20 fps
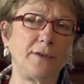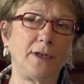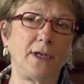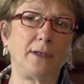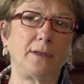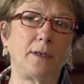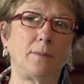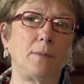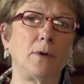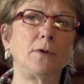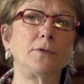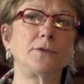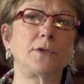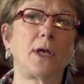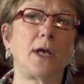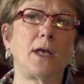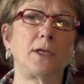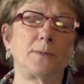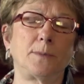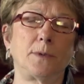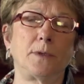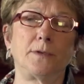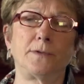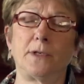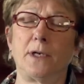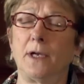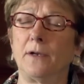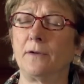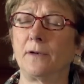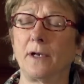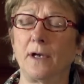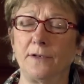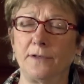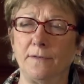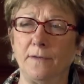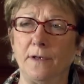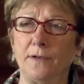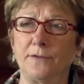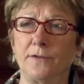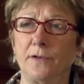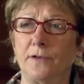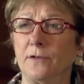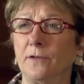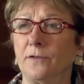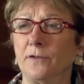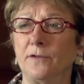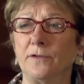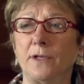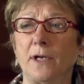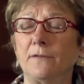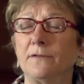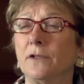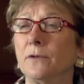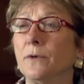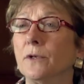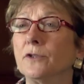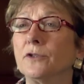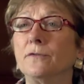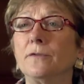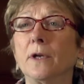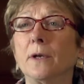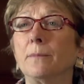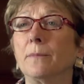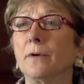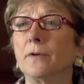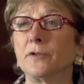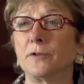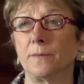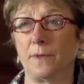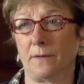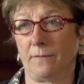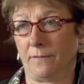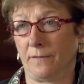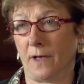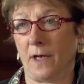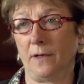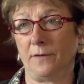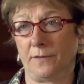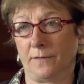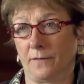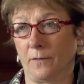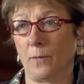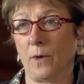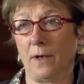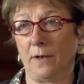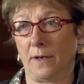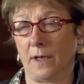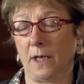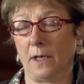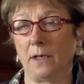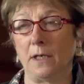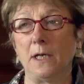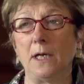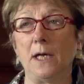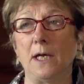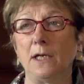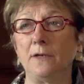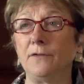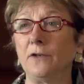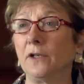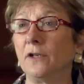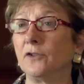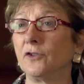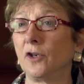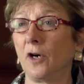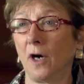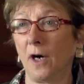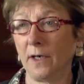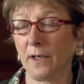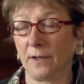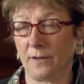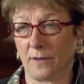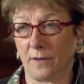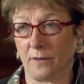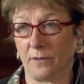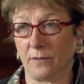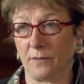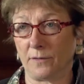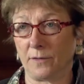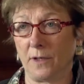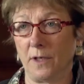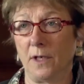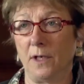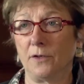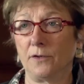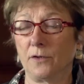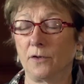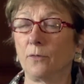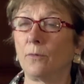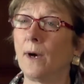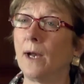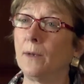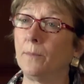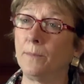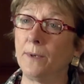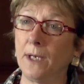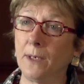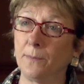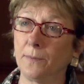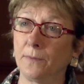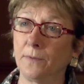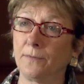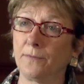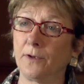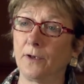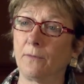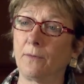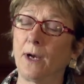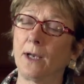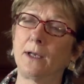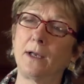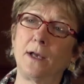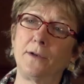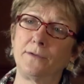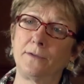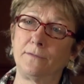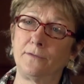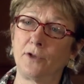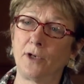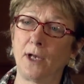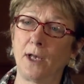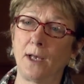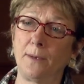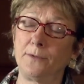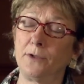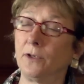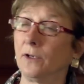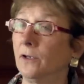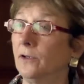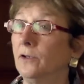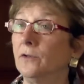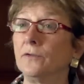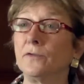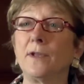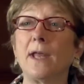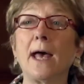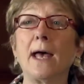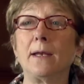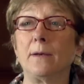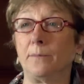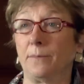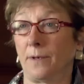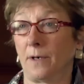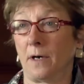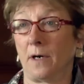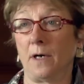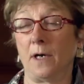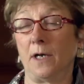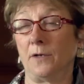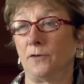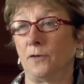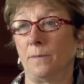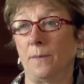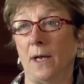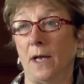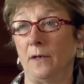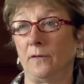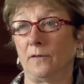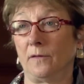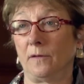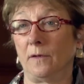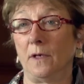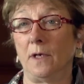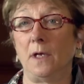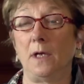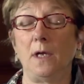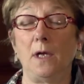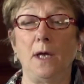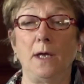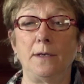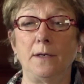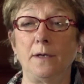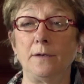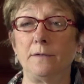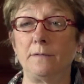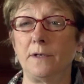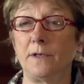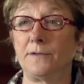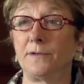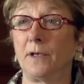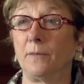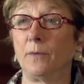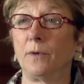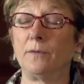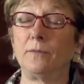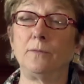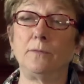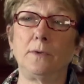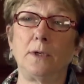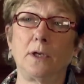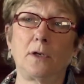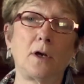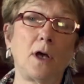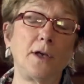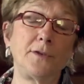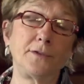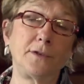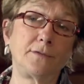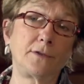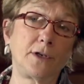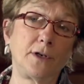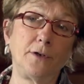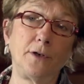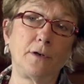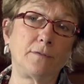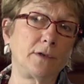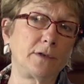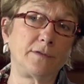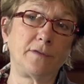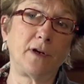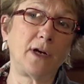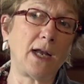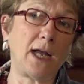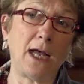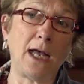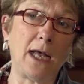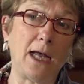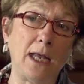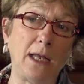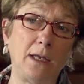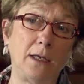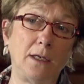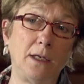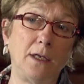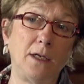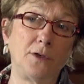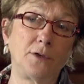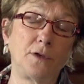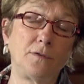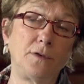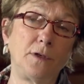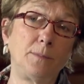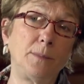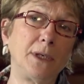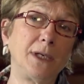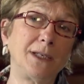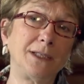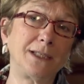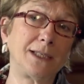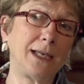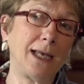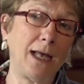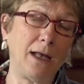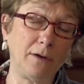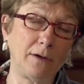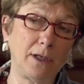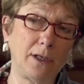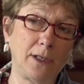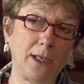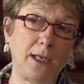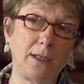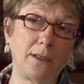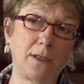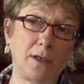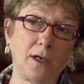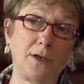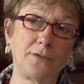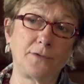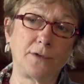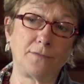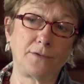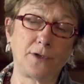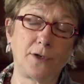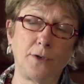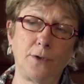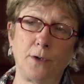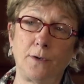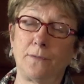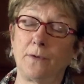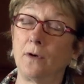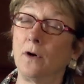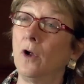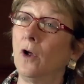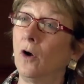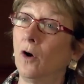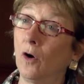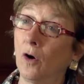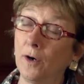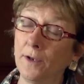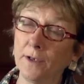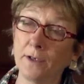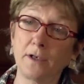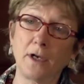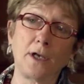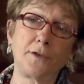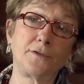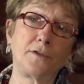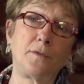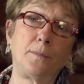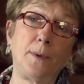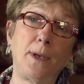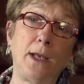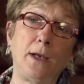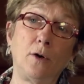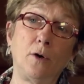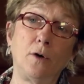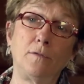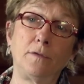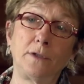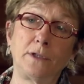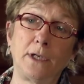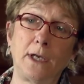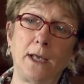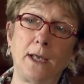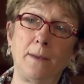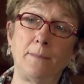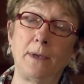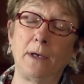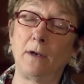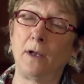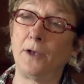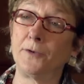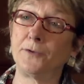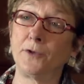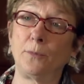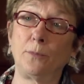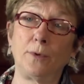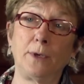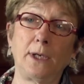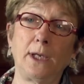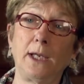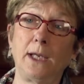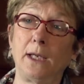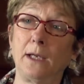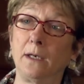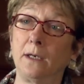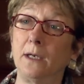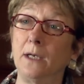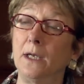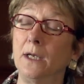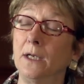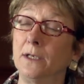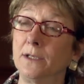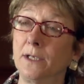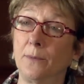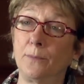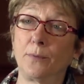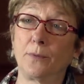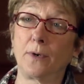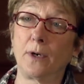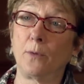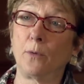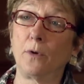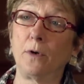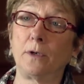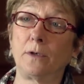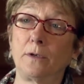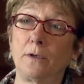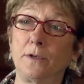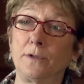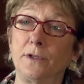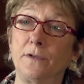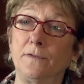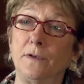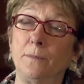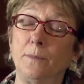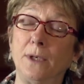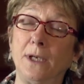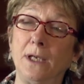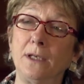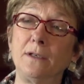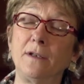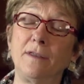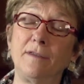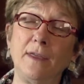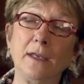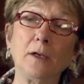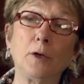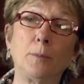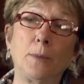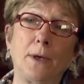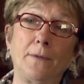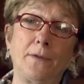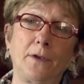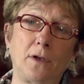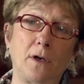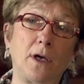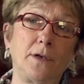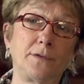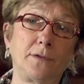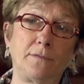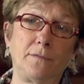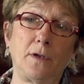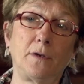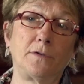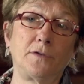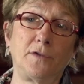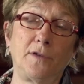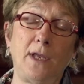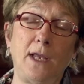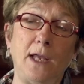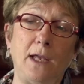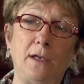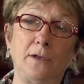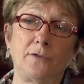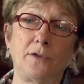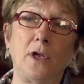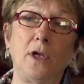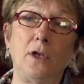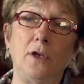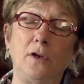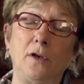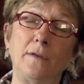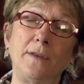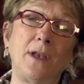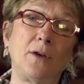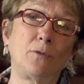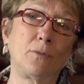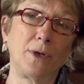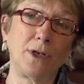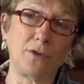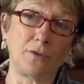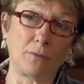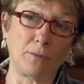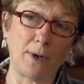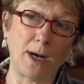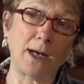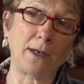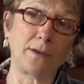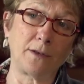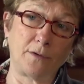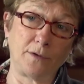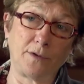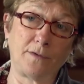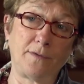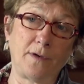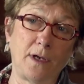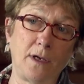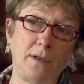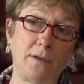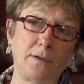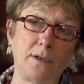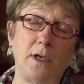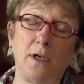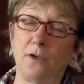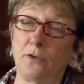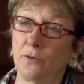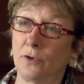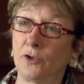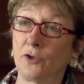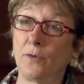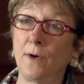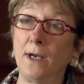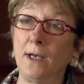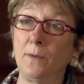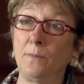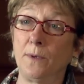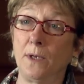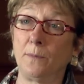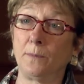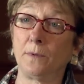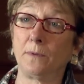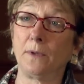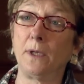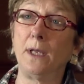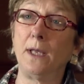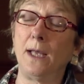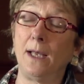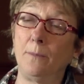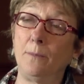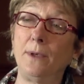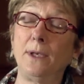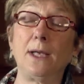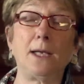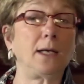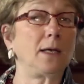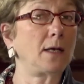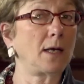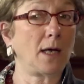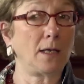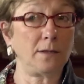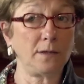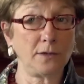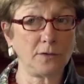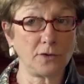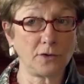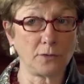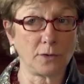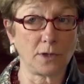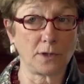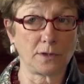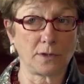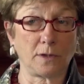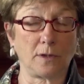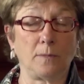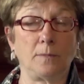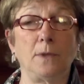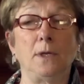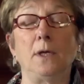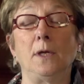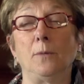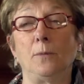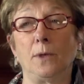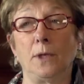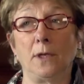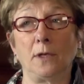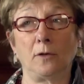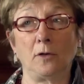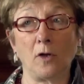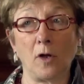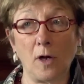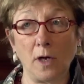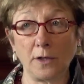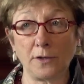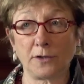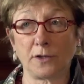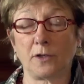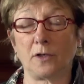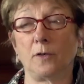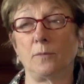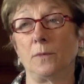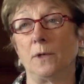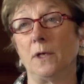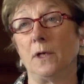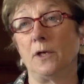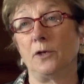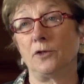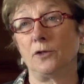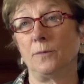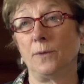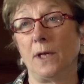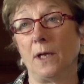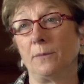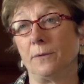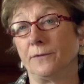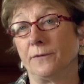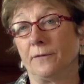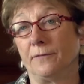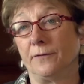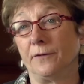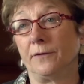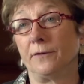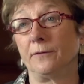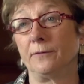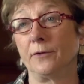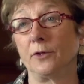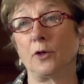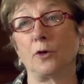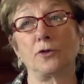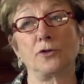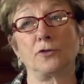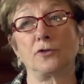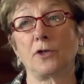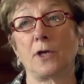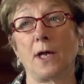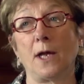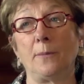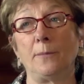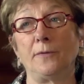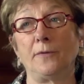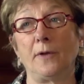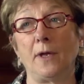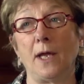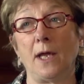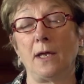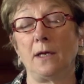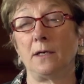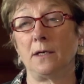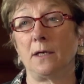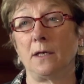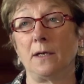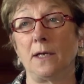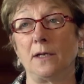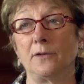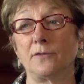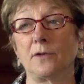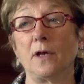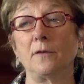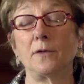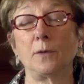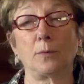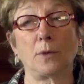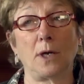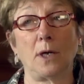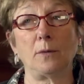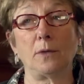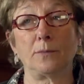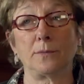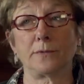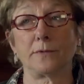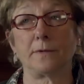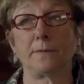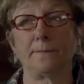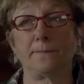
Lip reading: think that most hospitals and other kinds of institutions have tuition reimbursement funds, for one thing. And if you can target those to the right people for the right kinds of jobs, you can use that in part as your base. Another is that the cost of turnover is very high. So if you begin to calculate the cost of turnover or the cost of paying overtime and also bringing in temporary workers, if you begin to think about the cost of those things, you can then redirect those funds toward training people and beginning not in the short term, but in the long term, to be able to fill those jobs and solve your problems.